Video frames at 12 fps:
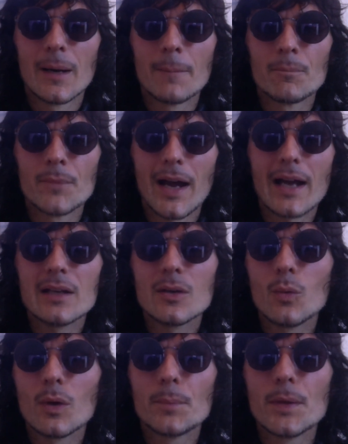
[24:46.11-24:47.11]
I
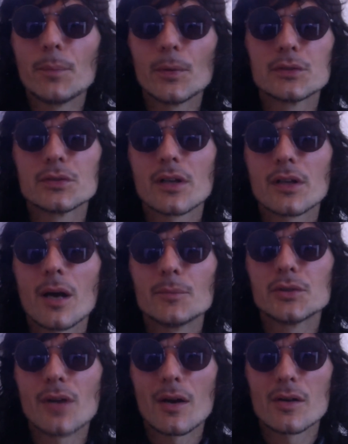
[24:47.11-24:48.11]
don't want people to
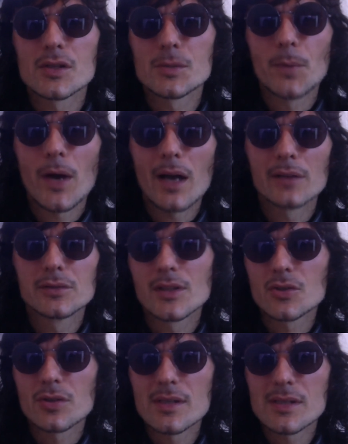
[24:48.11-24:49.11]
come to our spa, to the
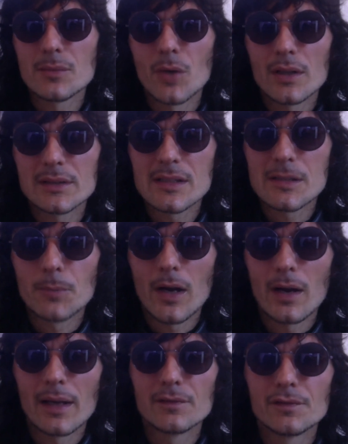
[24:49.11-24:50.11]
Tracie Martyn
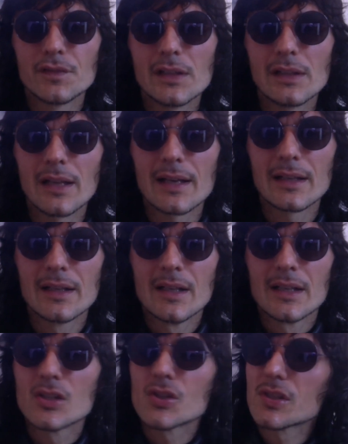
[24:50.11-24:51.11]
spa, and feel like
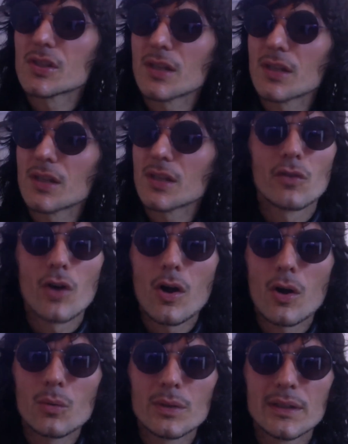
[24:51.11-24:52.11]
there's something
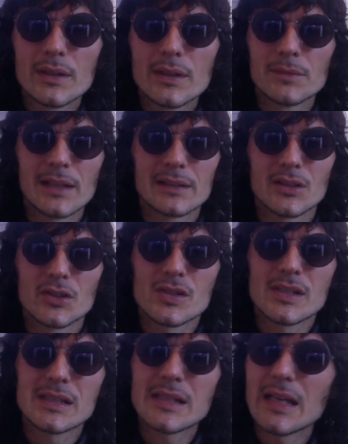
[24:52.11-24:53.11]
wrong with them, that they're
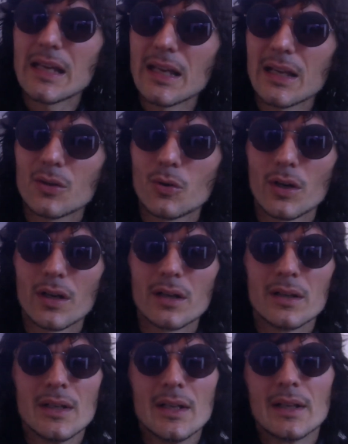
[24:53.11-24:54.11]
sick,
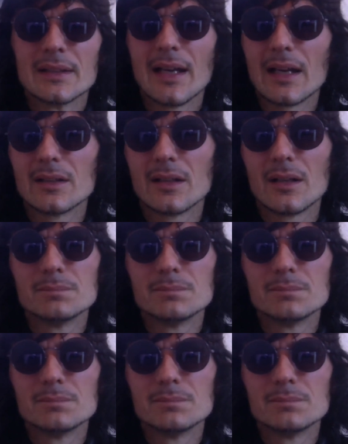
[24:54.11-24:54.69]
or that